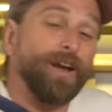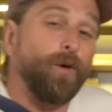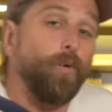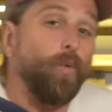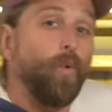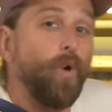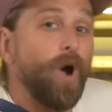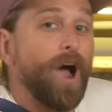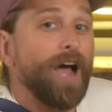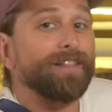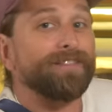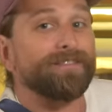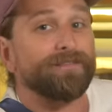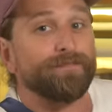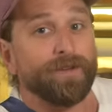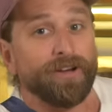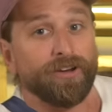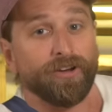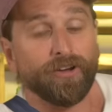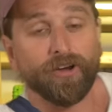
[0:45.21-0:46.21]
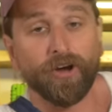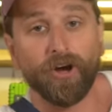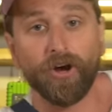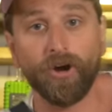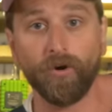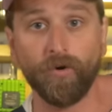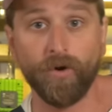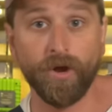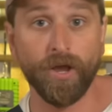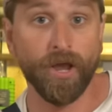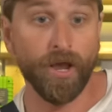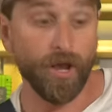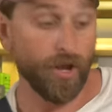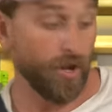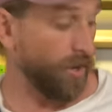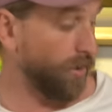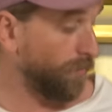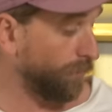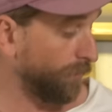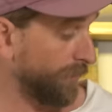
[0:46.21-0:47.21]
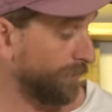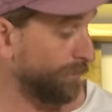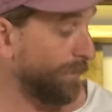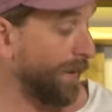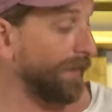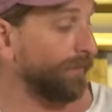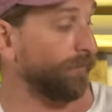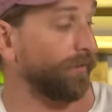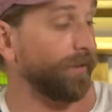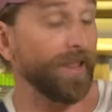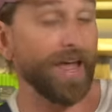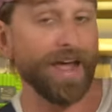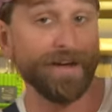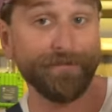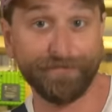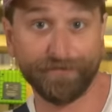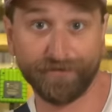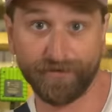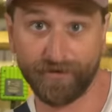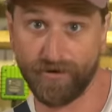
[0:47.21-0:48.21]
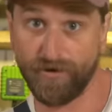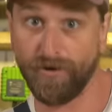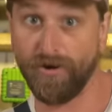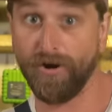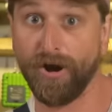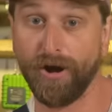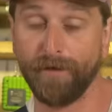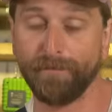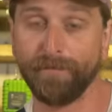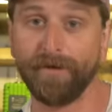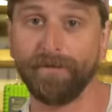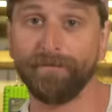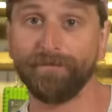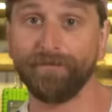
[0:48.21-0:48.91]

it wants me to go with my left arm